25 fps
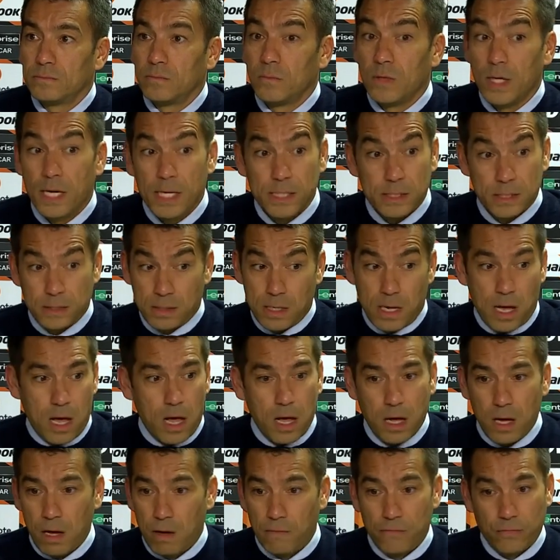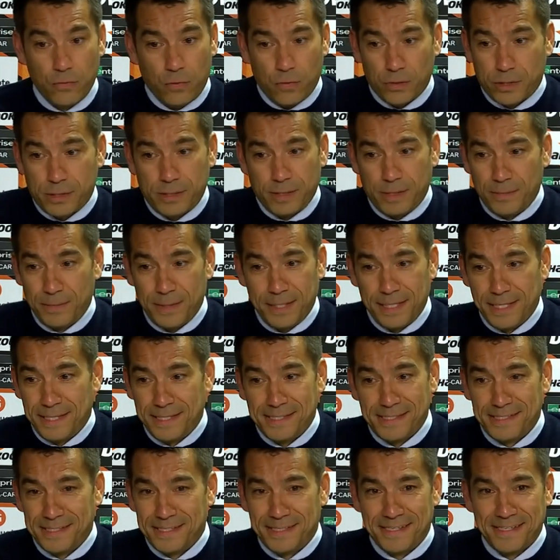Yes, of course. I mean,
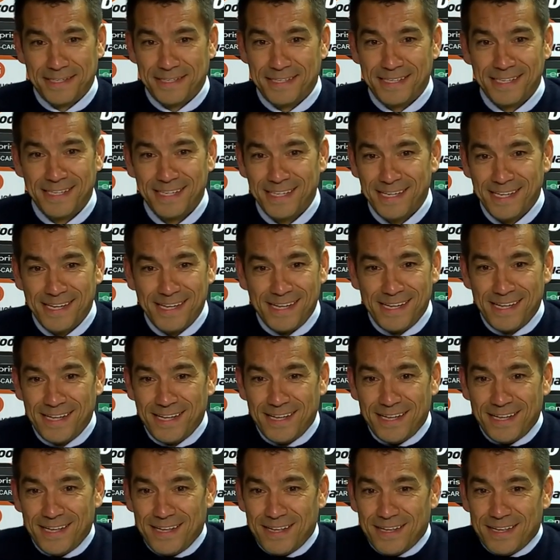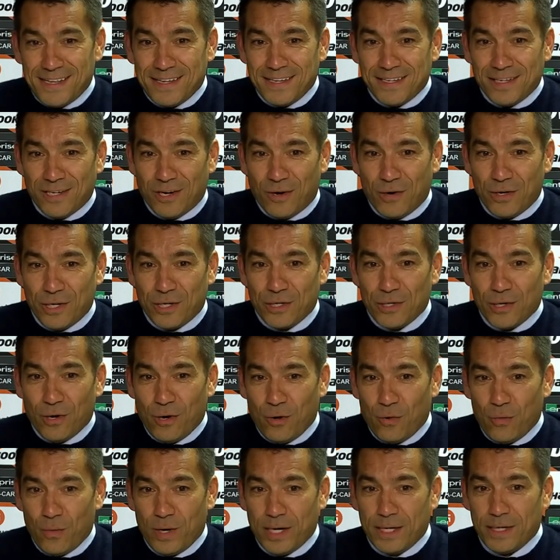it's... You know
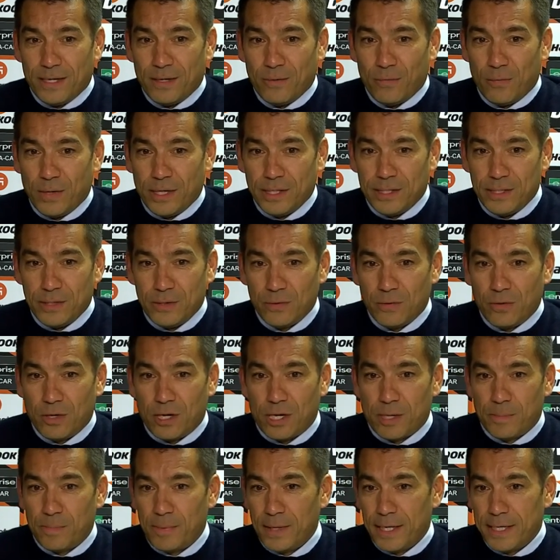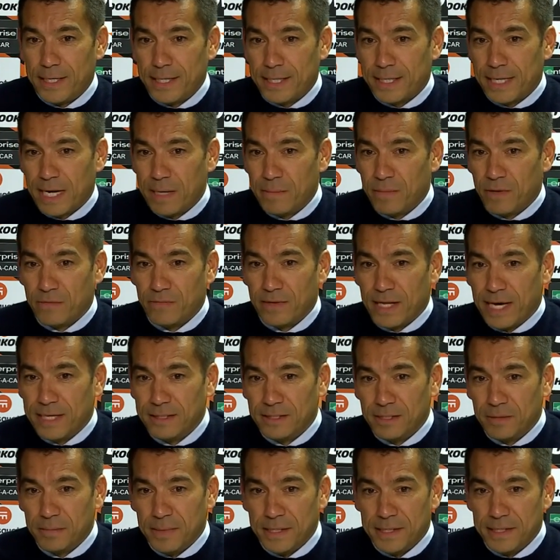when you are playing a game of
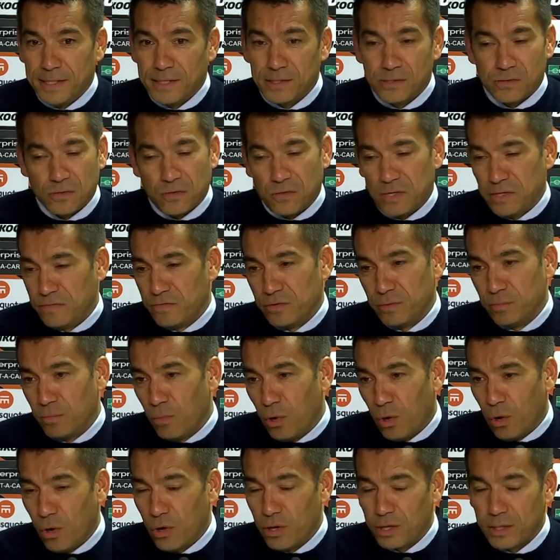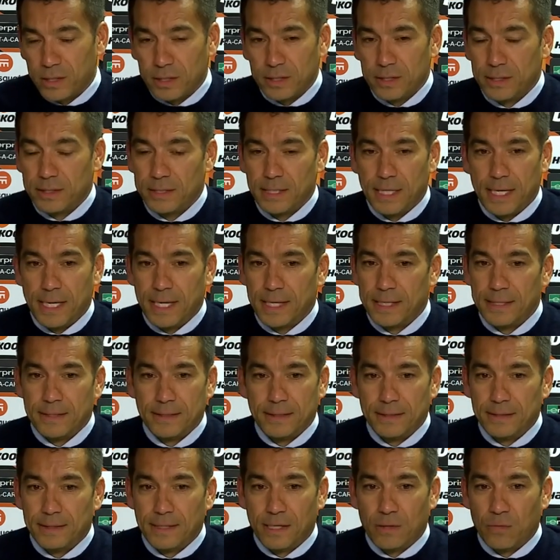90 minutes or even more,
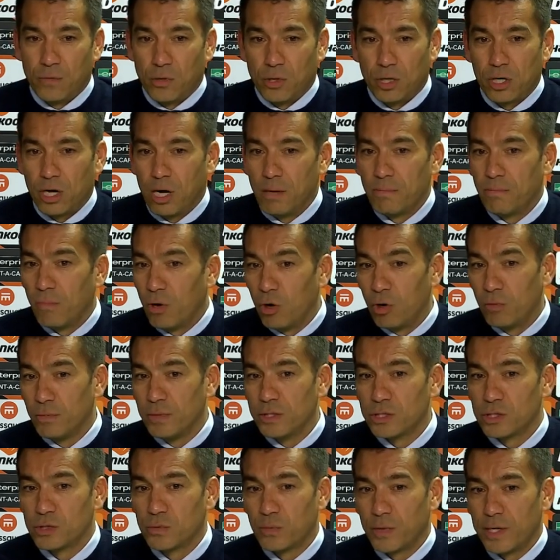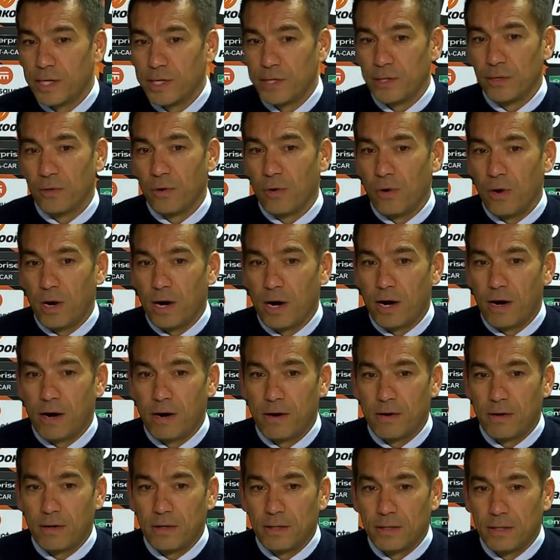then there will come moments where you
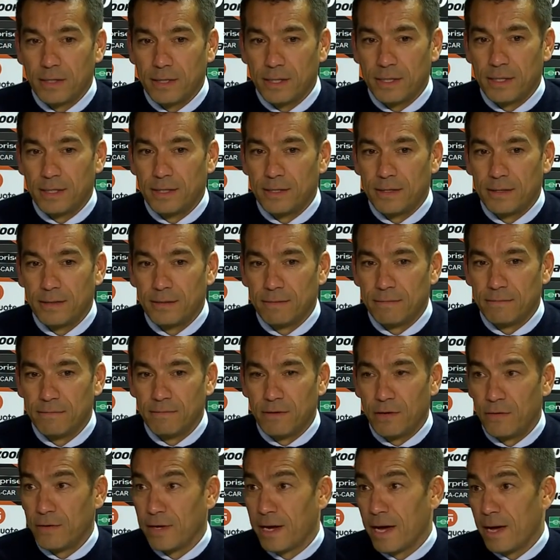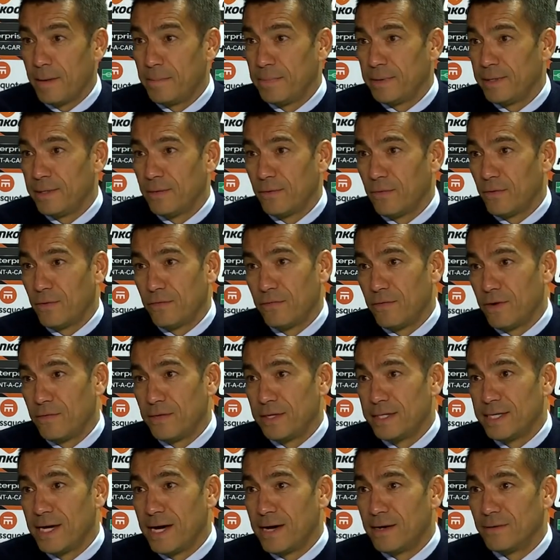are very happy or
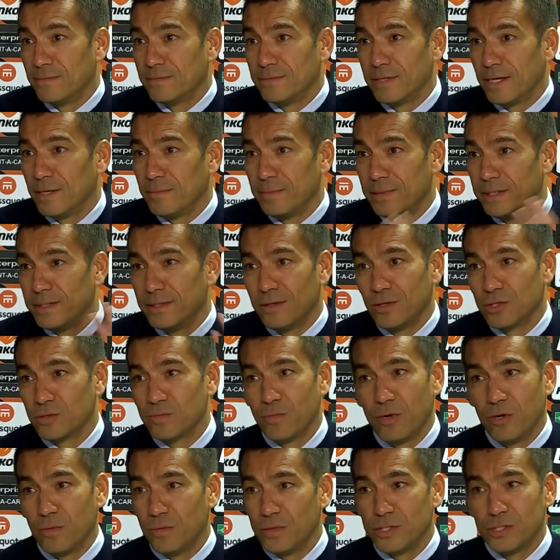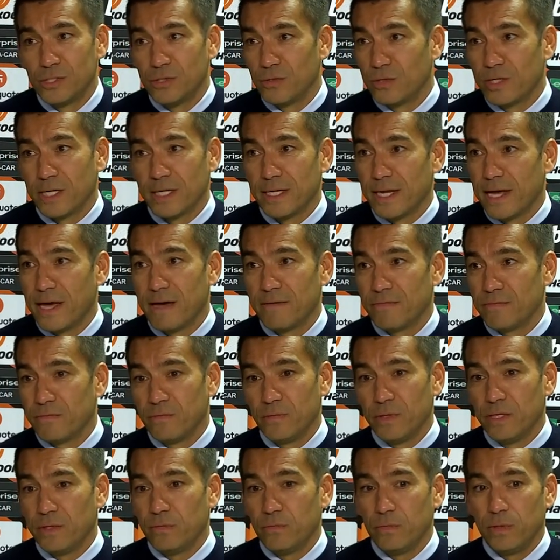very down. I mean, those moments you can have.
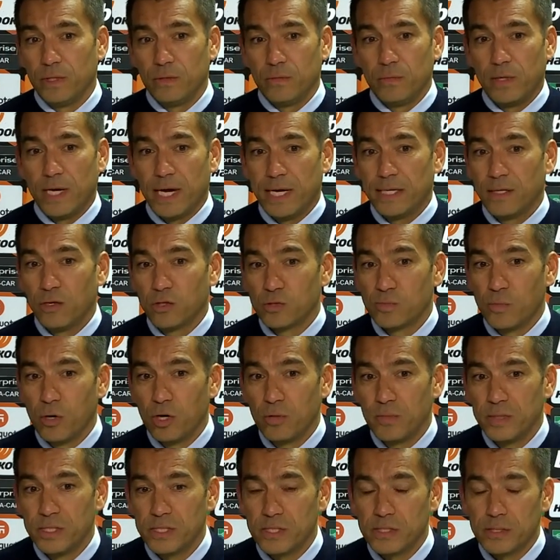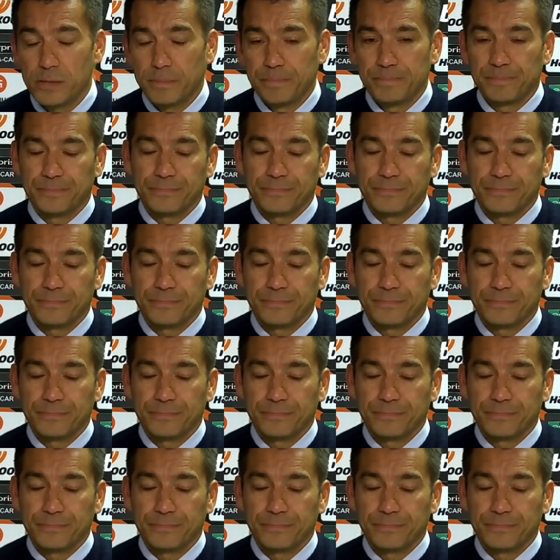We had those moments.